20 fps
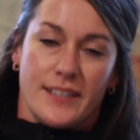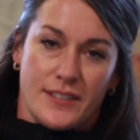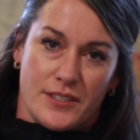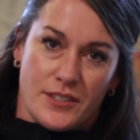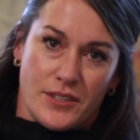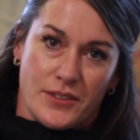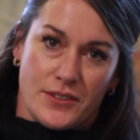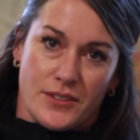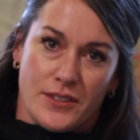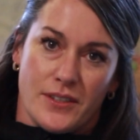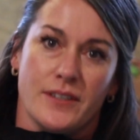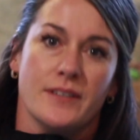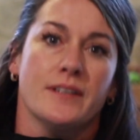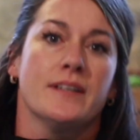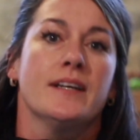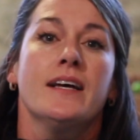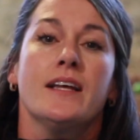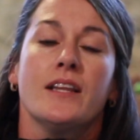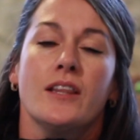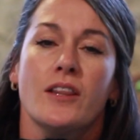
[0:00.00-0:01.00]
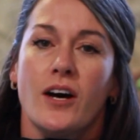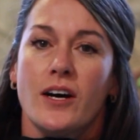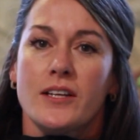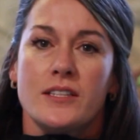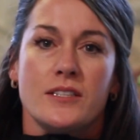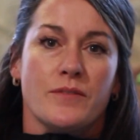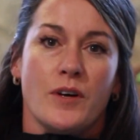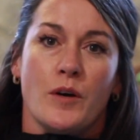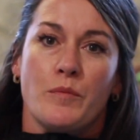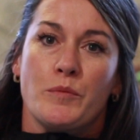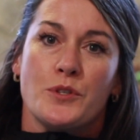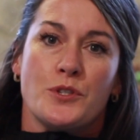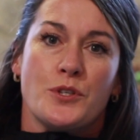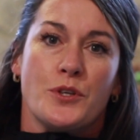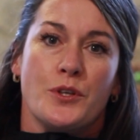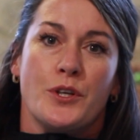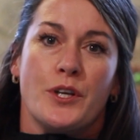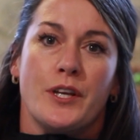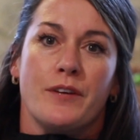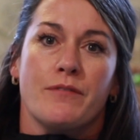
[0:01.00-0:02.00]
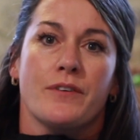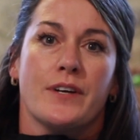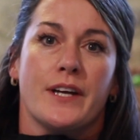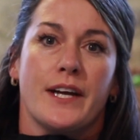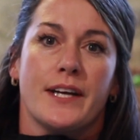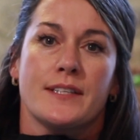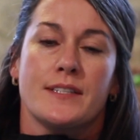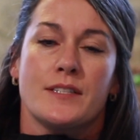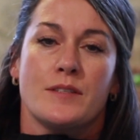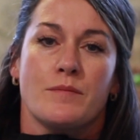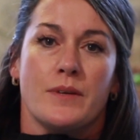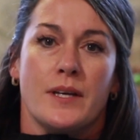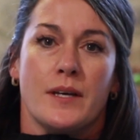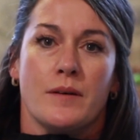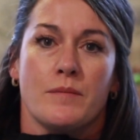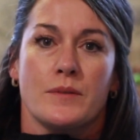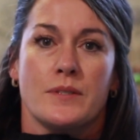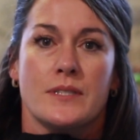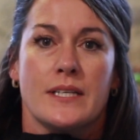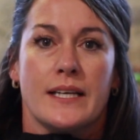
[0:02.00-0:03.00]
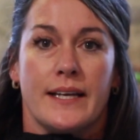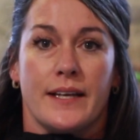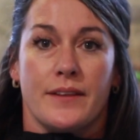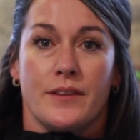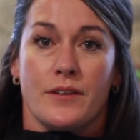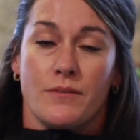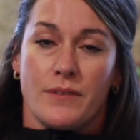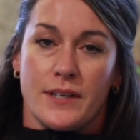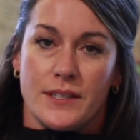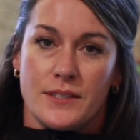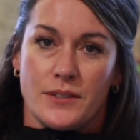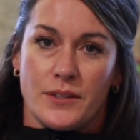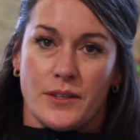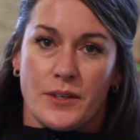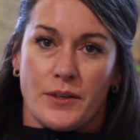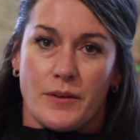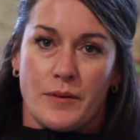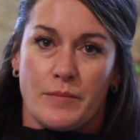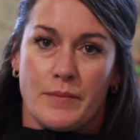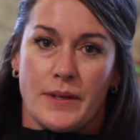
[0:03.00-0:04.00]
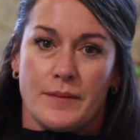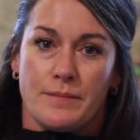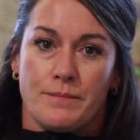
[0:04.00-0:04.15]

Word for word: list goes on lots of opportunity for guests to be able to get their rental equipment.